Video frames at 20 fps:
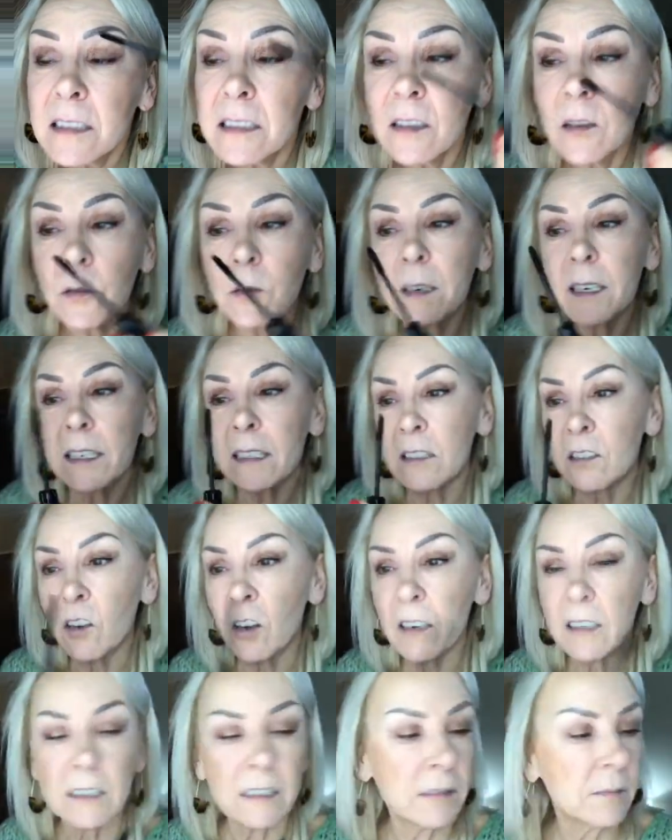so it's
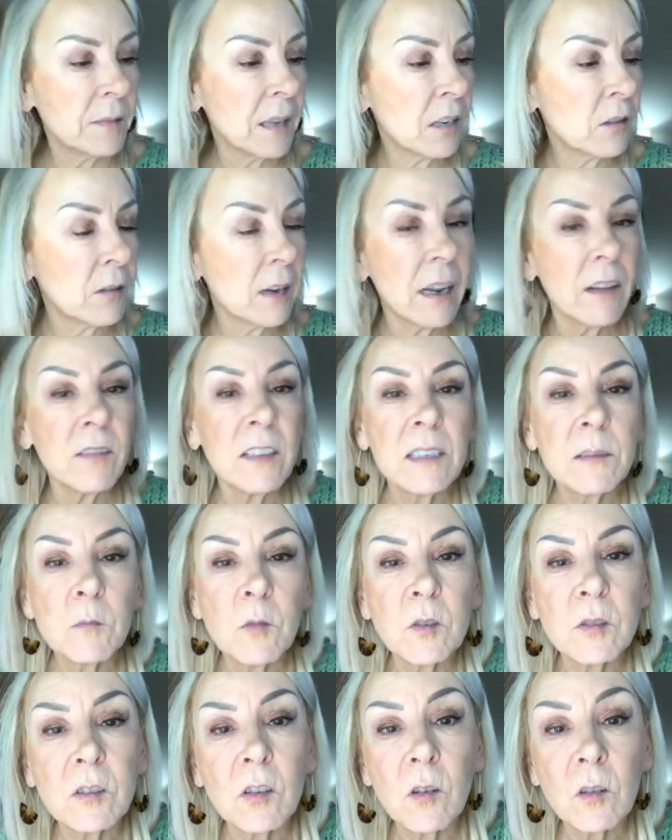not, I don't have these
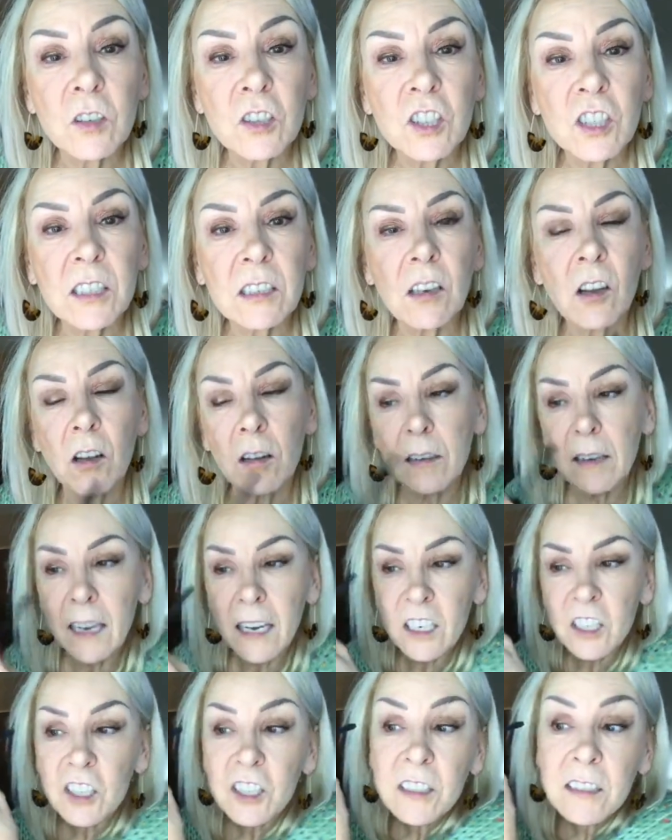most gorgeous long
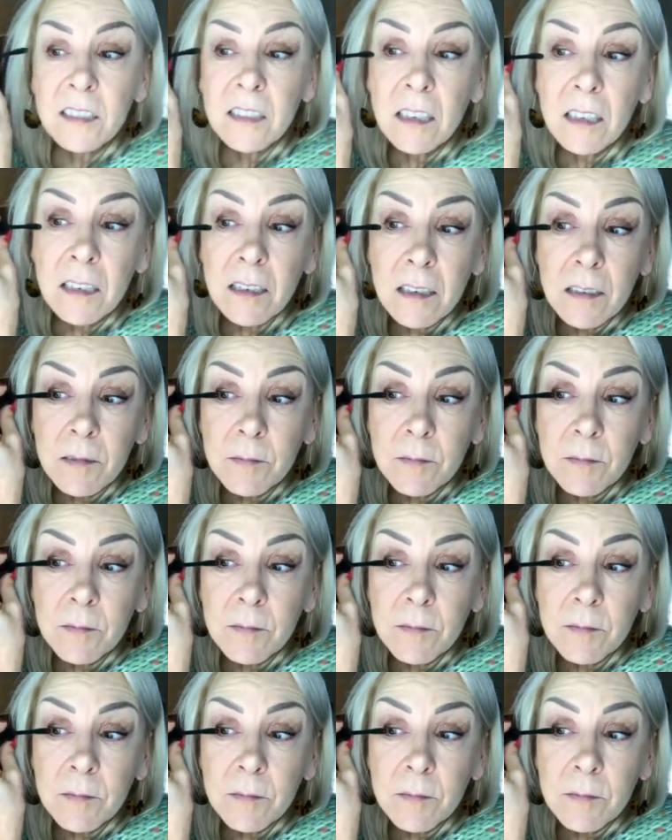lashes.